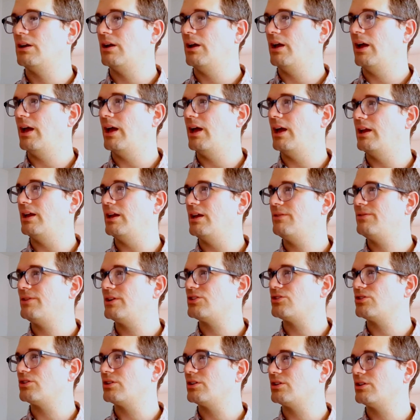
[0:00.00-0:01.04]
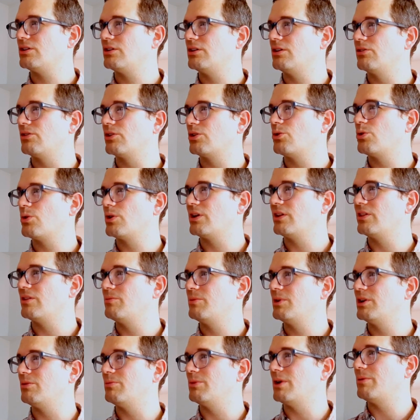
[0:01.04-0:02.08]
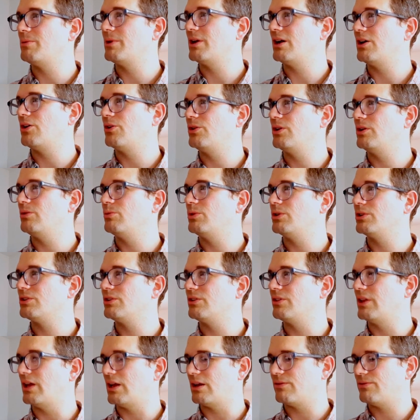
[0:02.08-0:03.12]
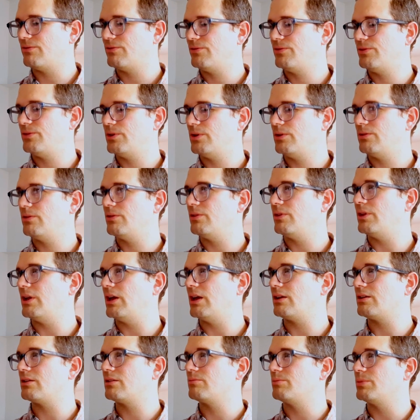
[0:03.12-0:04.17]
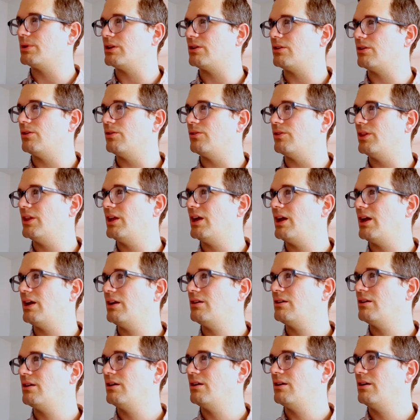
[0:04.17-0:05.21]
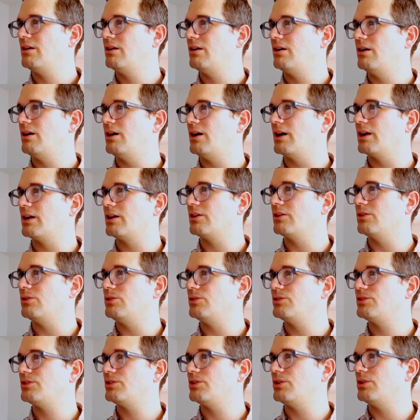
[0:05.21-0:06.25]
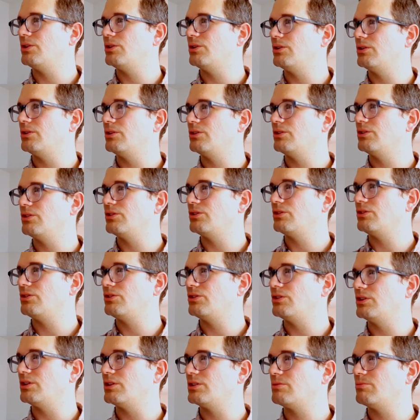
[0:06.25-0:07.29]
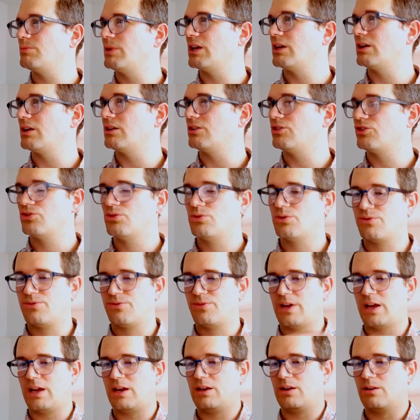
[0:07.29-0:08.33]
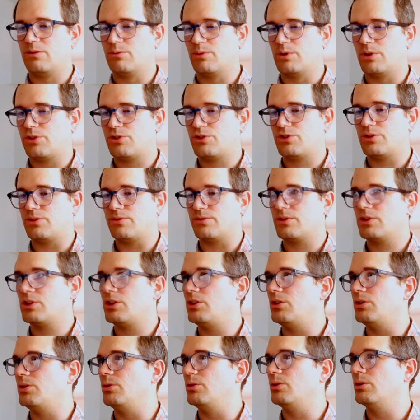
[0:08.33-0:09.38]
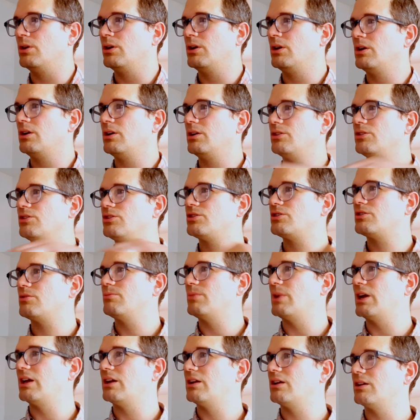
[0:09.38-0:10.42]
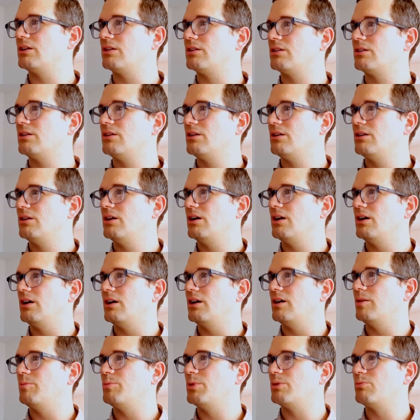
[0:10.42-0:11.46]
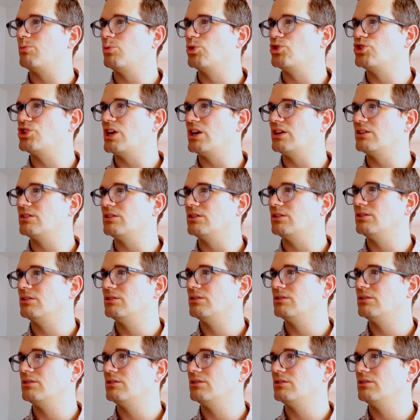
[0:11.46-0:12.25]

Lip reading: And if I took a recording in the middle, maybe I only wanted that bit over there, I can also just make a short fade in with Shift Q, just to make it a bit more gentle.